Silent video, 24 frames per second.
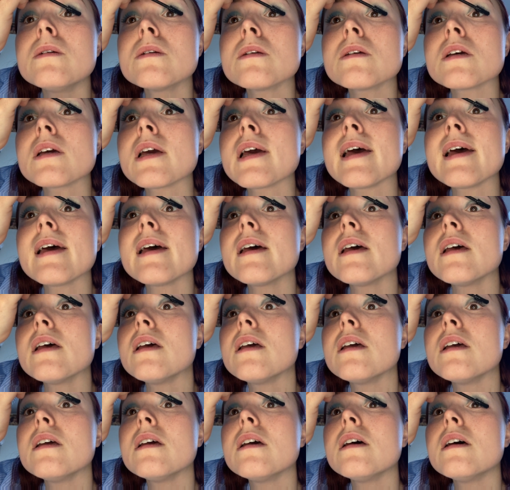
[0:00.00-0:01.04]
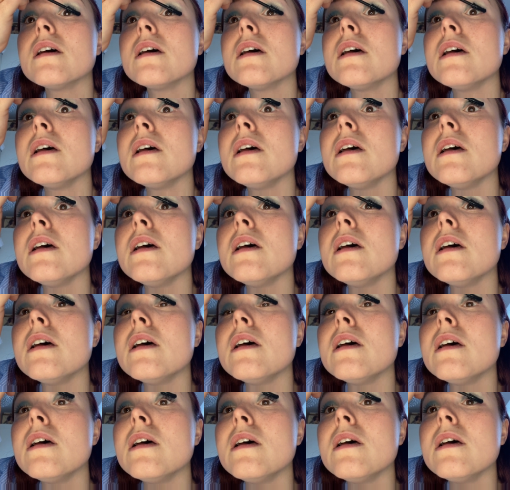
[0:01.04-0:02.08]
Okay.
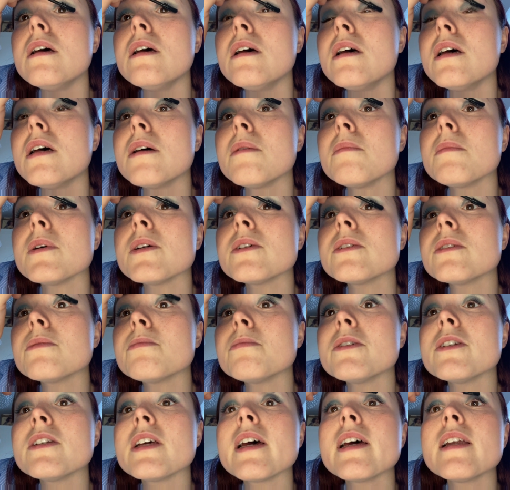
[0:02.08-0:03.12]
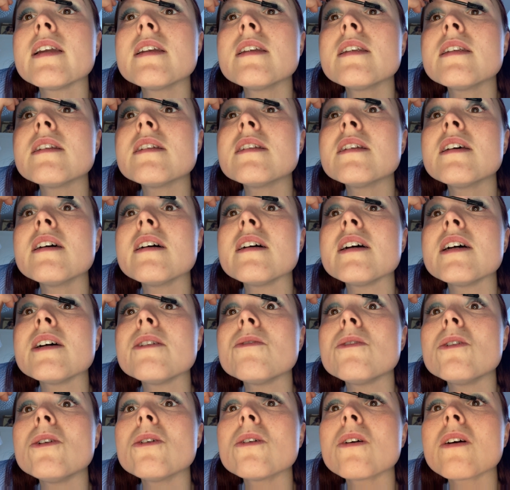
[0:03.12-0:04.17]
Must pretend I have
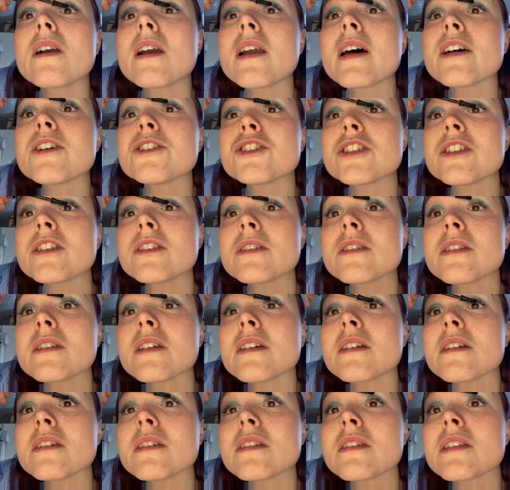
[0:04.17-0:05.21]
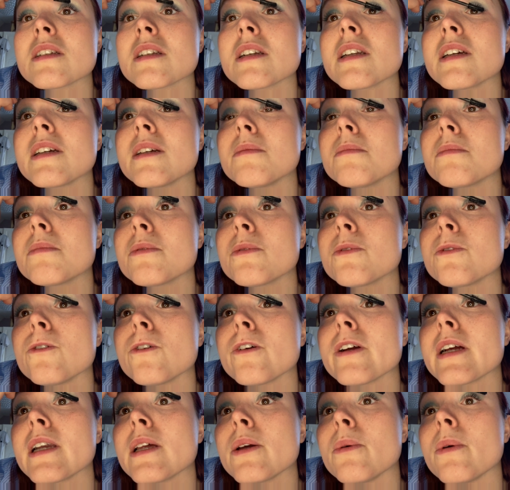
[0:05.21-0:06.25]
long lashes and that I sleep
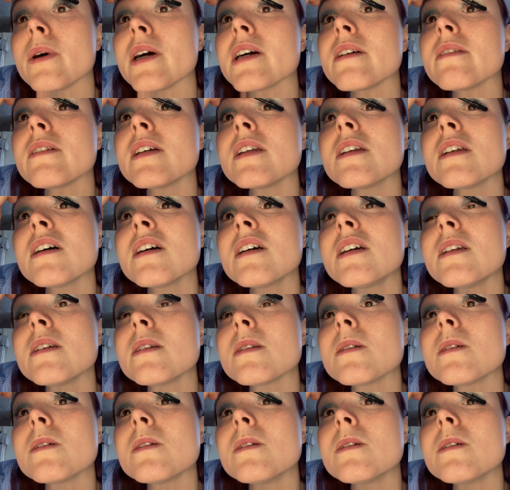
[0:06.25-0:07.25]
really well at night.